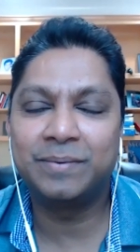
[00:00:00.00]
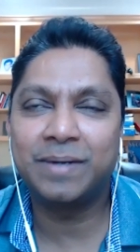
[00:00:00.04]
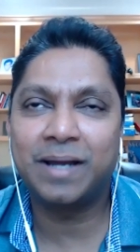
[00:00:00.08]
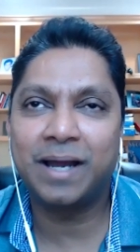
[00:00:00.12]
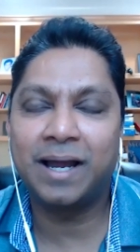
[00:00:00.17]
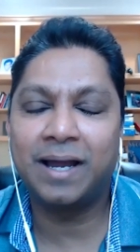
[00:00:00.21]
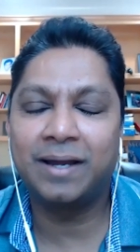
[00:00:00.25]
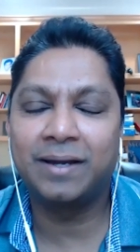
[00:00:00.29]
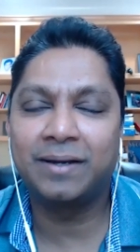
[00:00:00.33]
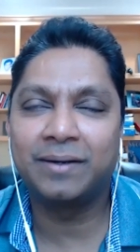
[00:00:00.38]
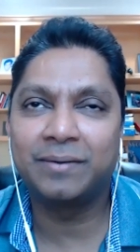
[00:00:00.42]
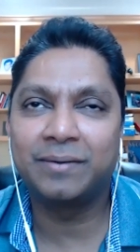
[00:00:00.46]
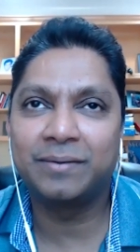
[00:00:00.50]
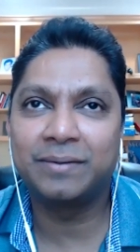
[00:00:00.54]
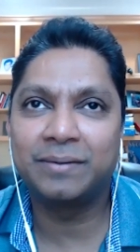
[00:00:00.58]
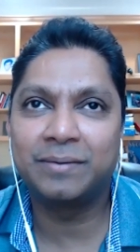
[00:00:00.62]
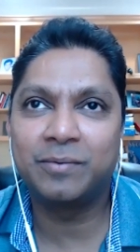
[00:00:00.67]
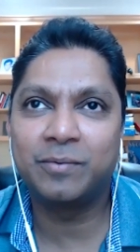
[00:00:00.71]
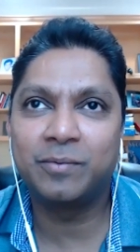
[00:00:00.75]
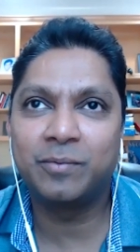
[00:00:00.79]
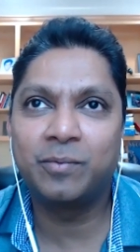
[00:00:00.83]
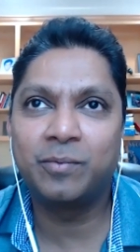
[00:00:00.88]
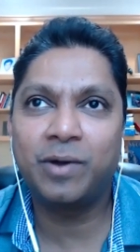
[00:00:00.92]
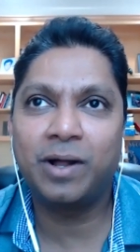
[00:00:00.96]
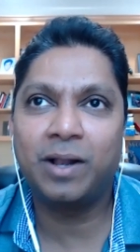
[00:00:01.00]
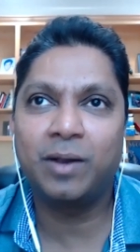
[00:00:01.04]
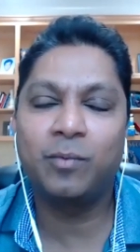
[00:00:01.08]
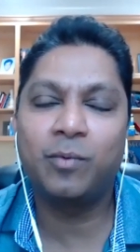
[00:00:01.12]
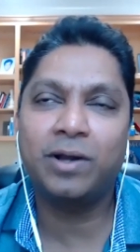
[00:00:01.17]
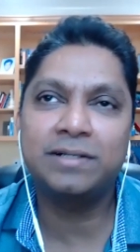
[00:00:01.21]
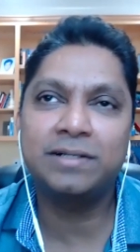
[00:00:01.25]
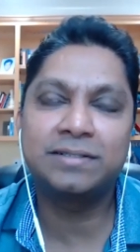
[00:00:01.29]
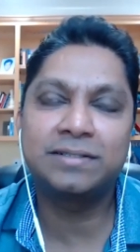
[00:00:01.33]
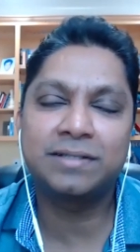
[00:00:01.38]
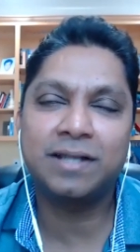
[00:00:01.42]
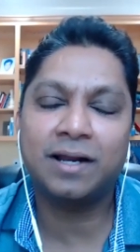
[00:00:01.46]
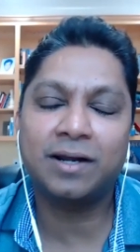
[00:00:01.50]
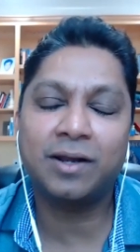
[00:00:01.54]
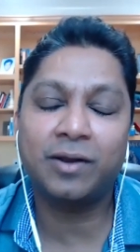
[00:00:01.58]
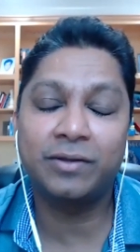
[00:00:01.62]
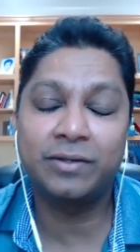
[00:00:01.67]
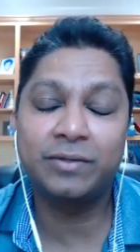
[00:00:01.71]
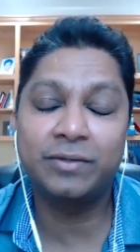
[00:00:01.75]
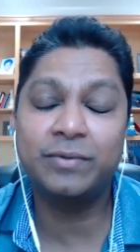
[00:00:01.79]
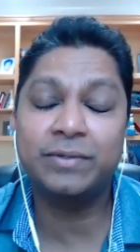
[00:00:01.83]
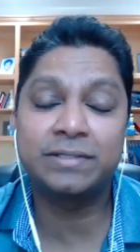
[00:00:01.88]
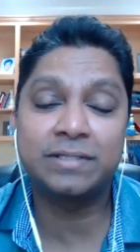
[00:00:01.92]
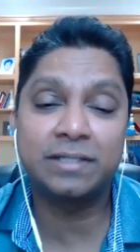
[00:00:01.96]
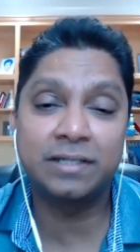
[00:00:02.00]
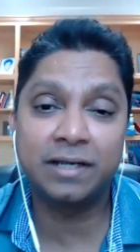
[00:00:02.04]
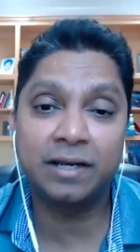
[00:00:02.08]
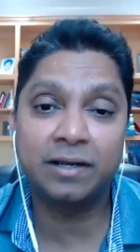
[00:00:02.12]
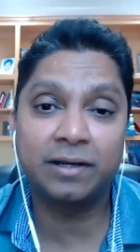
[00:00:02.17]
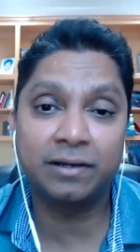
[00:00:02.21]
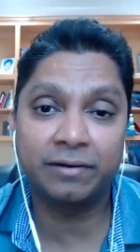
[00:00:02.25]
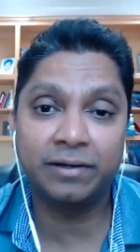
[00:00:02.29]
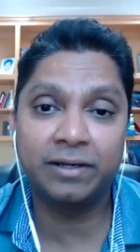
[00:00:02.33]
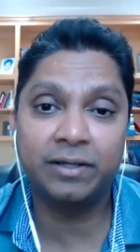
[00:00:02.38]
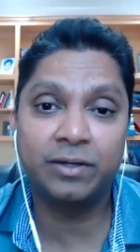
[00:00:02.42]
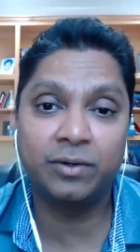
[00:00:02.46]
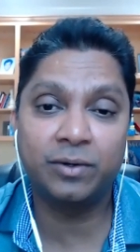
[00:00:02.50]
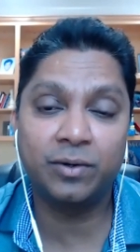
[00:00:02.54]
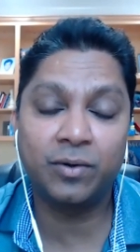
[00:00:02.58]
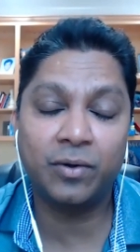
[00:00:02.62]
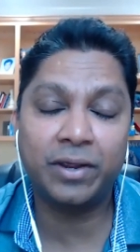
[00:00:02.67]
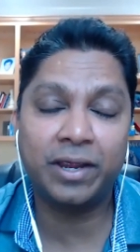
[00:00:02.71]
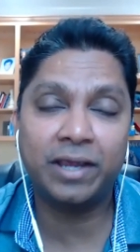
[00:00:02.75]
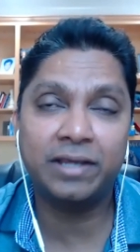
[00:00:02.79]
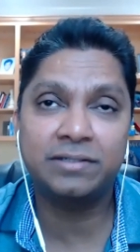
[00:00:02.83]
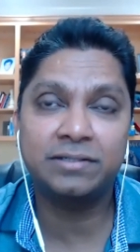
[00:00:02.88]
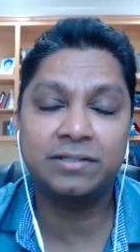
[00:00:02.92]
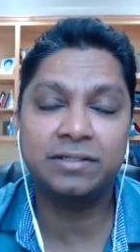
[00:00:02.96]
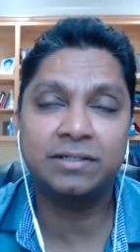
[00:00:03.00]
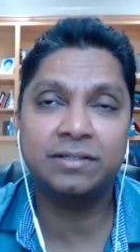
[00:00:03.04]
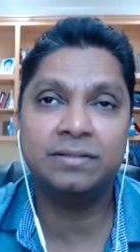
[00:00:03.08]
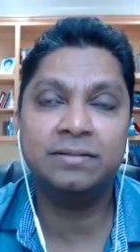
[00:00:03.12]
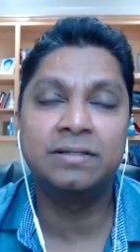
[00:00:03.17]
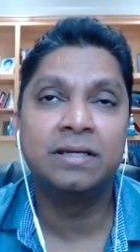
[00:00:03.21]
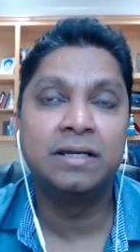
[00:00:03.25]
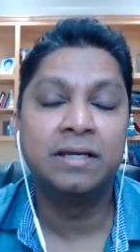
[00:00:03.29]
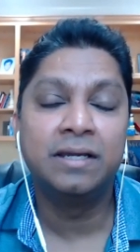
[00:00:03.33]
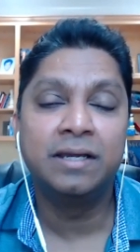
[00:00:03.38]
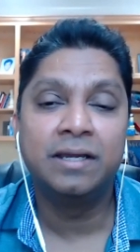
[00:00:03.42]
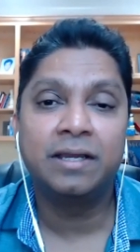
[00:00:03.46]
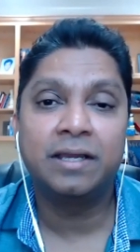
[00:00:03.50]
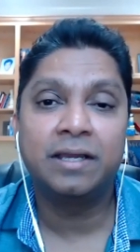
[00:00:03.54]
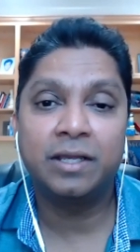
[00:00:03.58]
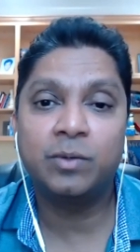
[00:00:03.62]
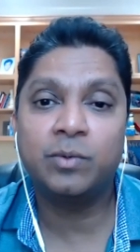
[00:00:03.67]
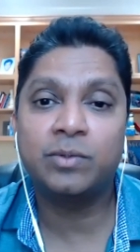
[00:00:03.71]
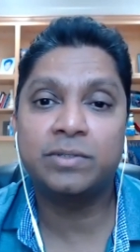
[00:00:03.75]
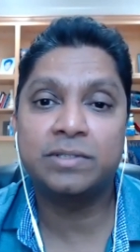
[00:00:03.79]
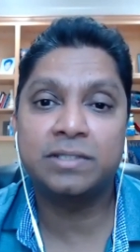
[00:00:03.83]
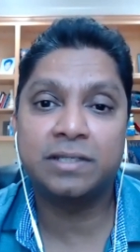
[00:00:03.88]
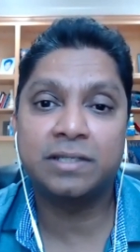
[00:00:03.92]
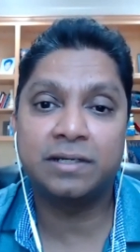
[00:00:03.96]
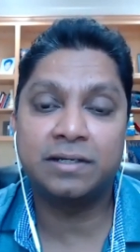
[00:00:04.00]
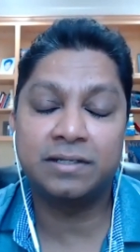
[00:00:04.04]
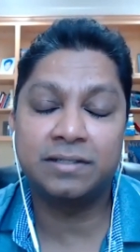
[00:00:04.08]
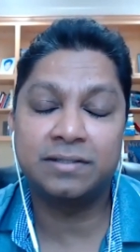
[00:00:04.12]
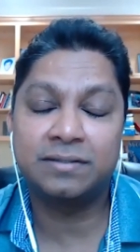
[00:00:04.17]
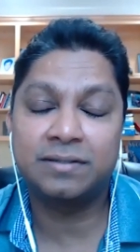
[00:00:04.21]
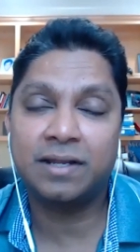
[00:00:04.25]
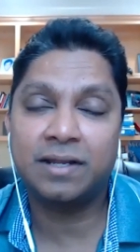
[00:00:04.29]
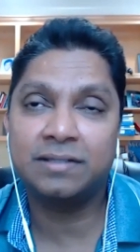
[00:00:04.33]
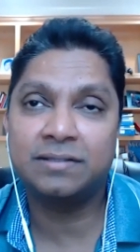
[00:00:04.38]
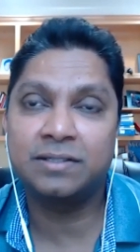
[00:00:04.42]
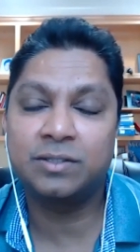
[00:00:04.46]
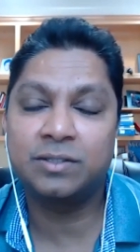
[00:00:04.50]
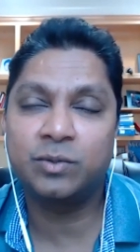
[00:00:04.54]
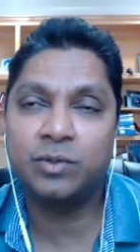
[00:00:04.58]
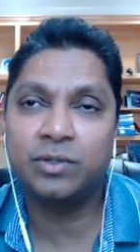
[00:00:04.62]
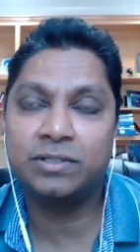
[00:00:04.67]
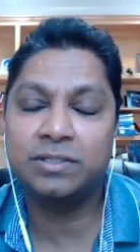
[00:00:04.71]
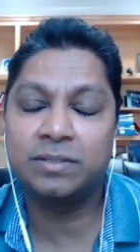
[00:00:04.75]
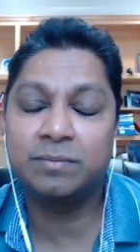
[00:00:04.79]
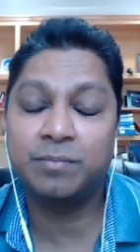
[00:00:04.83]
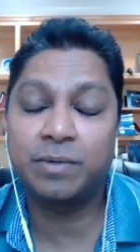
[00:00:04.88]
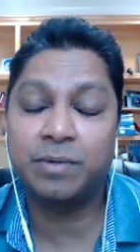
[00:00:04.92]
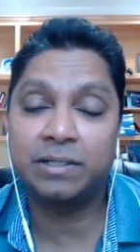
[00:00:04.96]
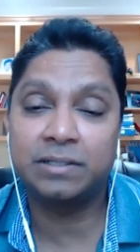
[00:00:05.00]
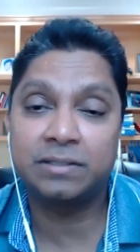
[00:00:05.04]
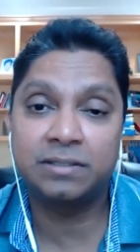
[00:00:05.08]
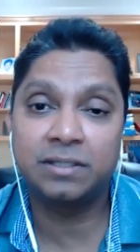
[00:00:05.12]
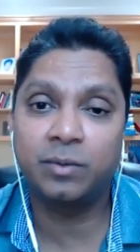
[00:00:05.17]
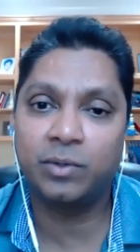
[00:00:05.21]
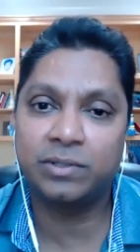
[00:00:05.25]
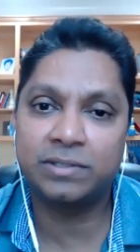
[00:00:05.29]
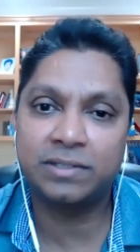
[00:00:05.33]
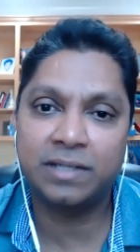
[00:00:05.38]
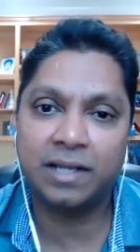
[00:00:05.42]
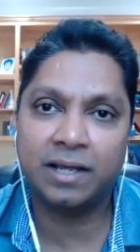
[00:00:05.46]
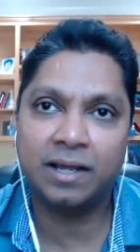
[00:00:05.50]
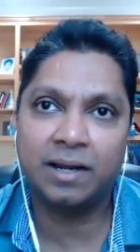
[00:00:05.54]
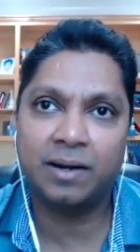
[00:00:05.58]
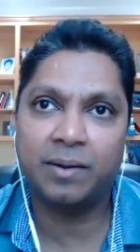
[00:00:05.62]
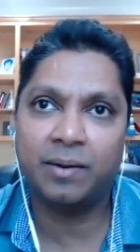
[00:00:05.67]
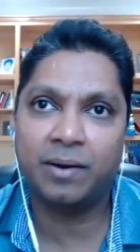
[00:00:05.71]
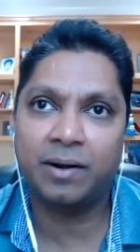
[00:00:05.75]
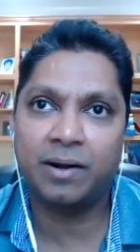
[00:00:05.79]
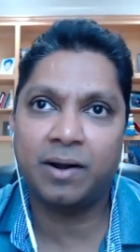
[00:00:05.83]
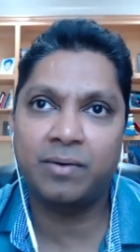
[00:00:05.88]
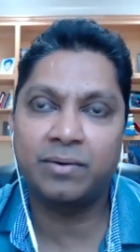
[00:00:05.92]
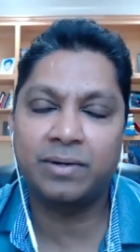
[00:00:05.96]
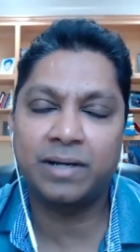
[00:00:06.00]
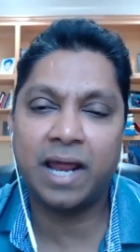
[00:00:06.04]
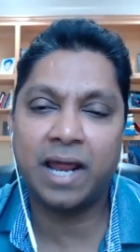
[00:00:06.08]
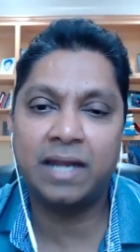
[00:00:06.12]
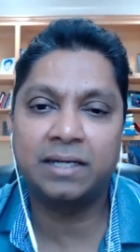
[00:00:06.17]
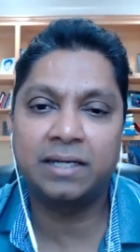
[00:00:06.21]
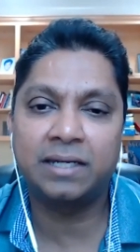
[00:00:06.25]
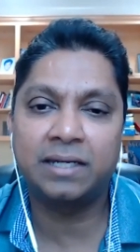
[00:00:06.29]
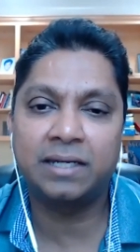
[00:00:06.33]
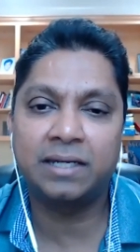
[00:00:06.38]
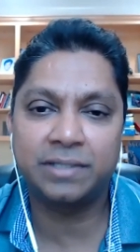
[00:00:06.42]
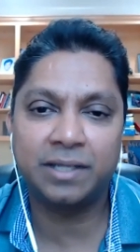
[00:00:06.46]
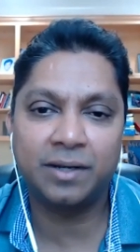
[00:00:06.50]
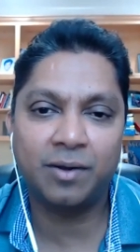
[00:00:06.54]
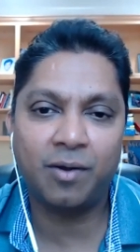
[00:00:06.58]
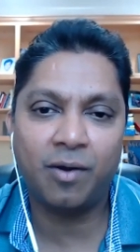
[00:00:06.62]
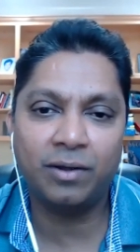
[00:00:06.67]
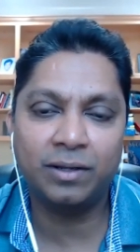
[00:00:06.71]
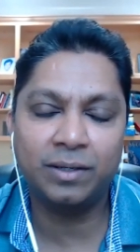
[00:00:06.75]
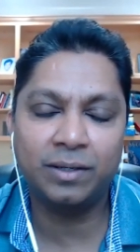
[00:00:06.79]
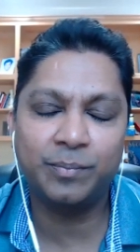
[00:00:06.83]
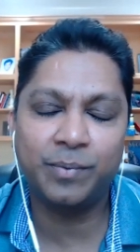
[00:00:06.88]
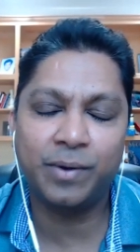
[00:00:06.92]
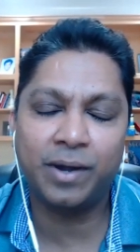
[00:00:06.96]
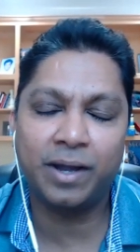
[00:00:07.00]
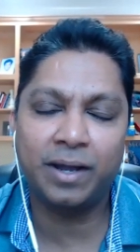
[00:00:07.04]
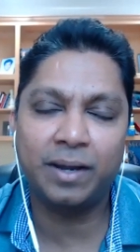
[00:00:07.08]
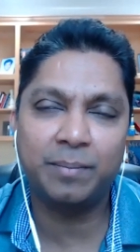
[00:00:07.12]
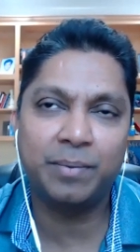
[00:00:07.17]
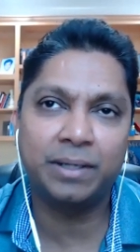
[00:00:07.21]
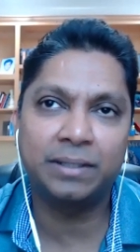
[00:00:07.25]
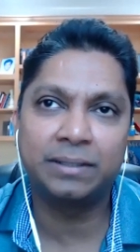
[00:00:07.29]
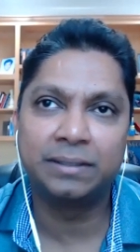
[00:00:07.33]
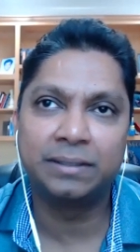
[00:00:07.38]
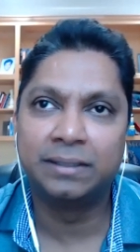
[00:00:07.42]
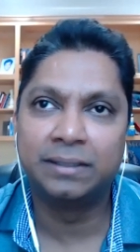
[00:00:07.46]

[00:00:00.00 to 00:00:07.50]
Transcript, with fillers: I, uh, well what stuck out it was in a really good location it was in a distressed situation but still was like around 90% occupied but